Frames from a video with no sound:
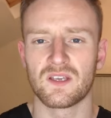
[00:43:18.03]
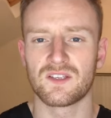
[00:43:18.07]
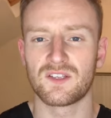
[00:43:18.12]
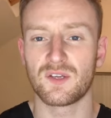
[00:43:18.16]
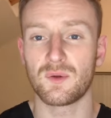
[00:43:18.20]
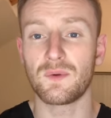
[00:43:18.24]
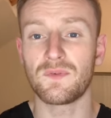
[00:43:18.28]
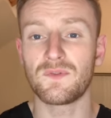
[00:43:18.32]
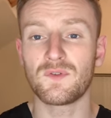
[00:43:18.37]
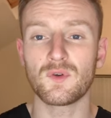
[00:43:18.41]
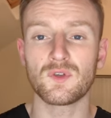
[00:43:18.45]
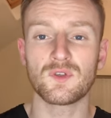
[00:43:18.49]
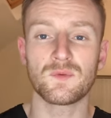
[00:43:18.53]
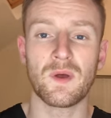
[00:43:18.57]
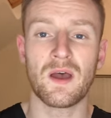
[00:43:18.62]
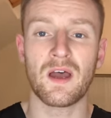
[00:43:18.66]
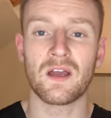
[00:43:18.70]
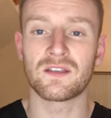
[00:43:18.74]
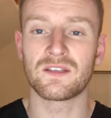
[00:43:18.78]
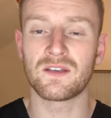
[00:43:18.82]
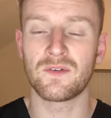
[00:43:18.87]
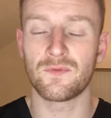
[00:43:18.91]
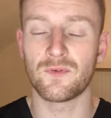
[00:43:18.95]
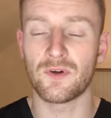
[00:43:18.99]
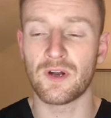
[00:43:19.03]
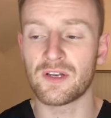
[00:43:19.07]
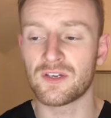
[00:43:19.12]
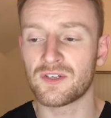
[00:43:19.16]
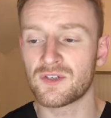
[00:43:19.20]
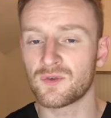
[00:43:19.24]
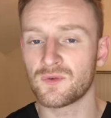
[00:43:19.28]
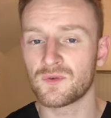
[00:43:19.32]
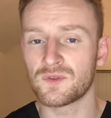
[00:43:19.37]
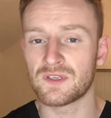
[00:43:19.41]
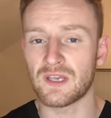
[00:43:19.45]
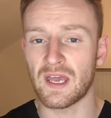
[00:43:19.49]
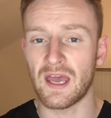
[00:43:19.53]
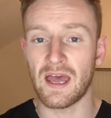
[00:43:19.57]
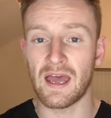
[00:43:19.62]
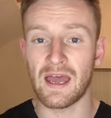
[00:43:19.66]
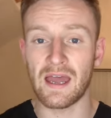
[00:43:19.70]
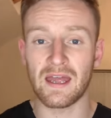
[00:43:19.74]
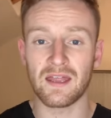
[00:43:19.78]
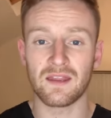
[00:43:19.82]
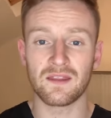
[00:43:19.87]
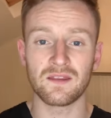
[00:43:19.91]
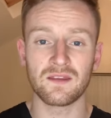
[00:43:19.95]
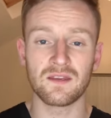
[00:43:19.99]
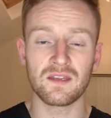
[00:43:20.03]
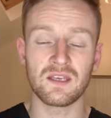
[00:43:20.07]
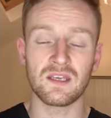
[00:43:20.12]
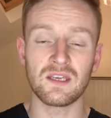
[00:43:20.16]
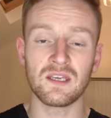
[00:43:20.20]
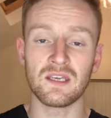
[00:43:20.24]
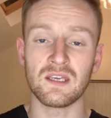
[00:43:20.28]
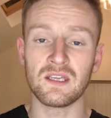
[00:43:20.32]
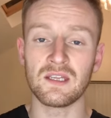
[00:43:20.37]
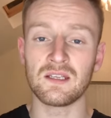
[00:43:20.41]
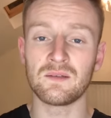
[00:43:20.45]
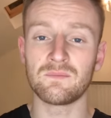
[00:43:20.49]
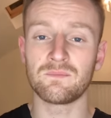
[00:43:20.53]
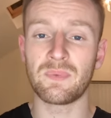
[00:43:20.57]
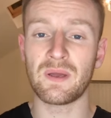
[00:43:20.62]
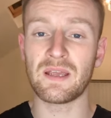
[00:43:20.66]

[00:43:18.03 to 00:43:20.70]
So we've talked about our differentials and the